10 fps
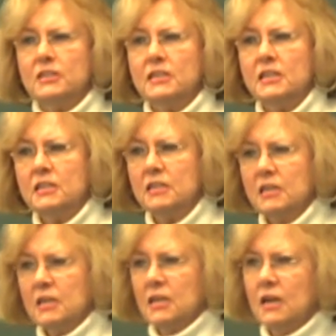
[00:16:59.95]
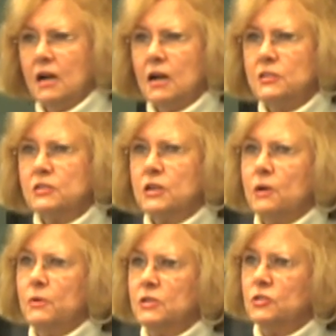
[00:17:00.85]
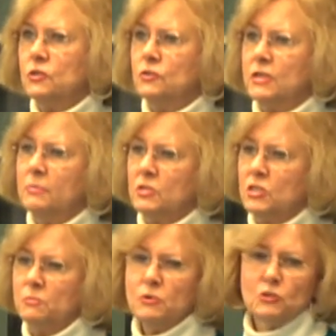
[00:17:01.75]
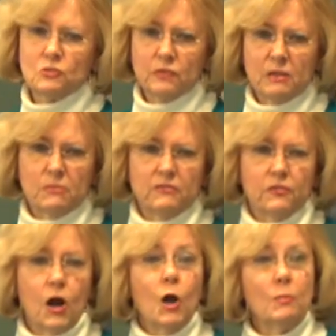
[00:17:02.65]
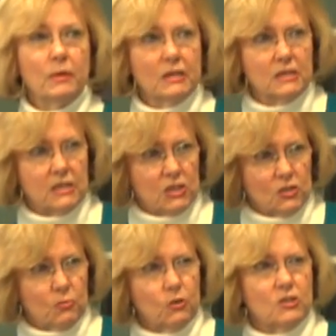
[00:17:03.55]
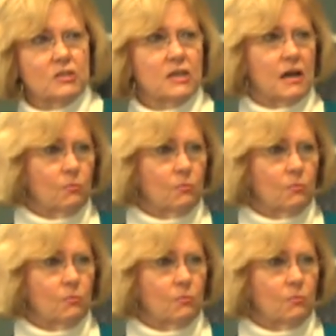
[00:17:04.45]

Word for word: that needed uh, to go into substance abuse treatment for opiate addiction, which is our,